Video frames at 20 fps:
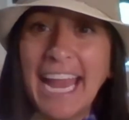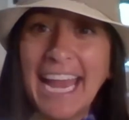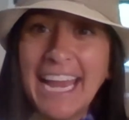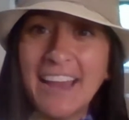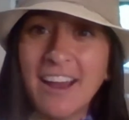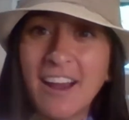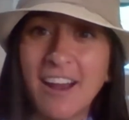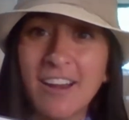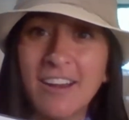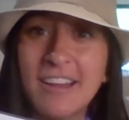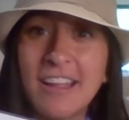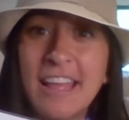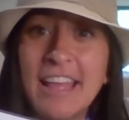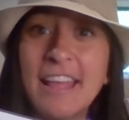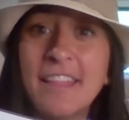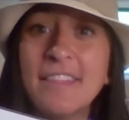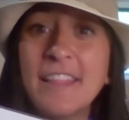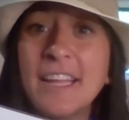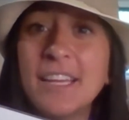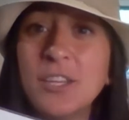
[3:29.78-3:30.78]
air,
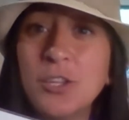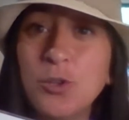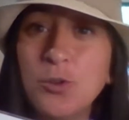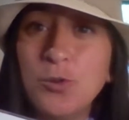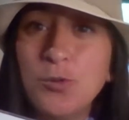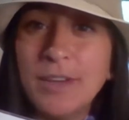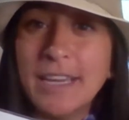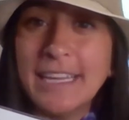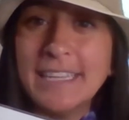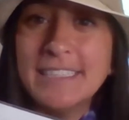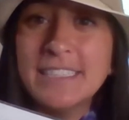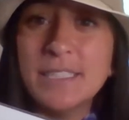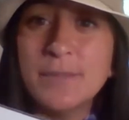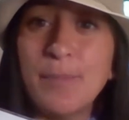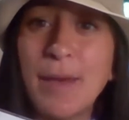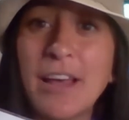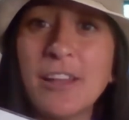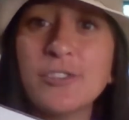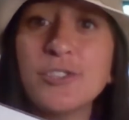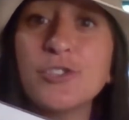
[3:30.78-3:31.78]
then you can
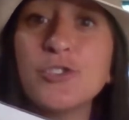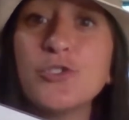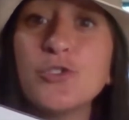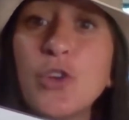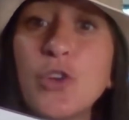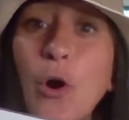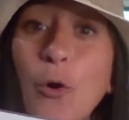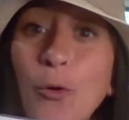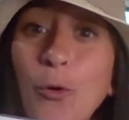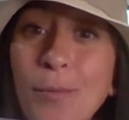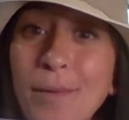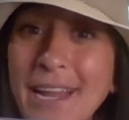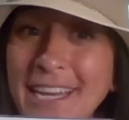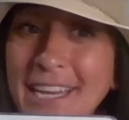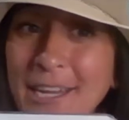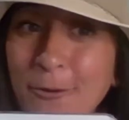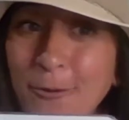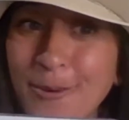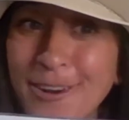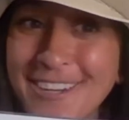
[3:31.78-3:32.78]
spell so
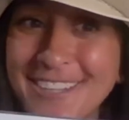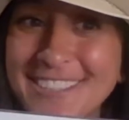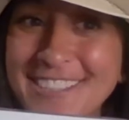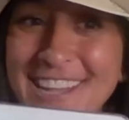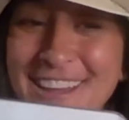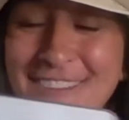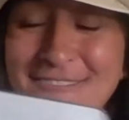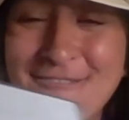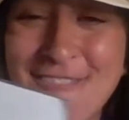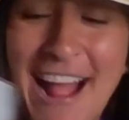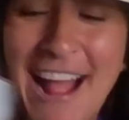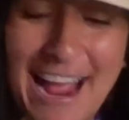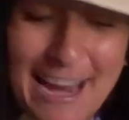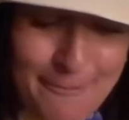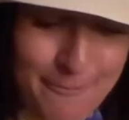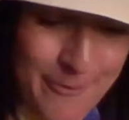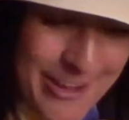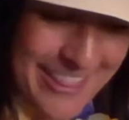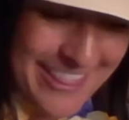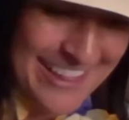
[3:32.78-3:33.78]
many words that
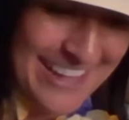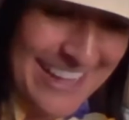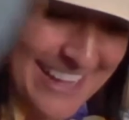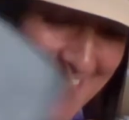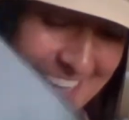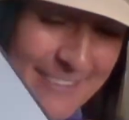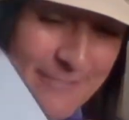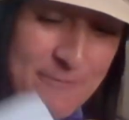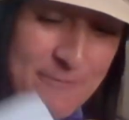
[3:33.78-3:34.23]
rhyme with it.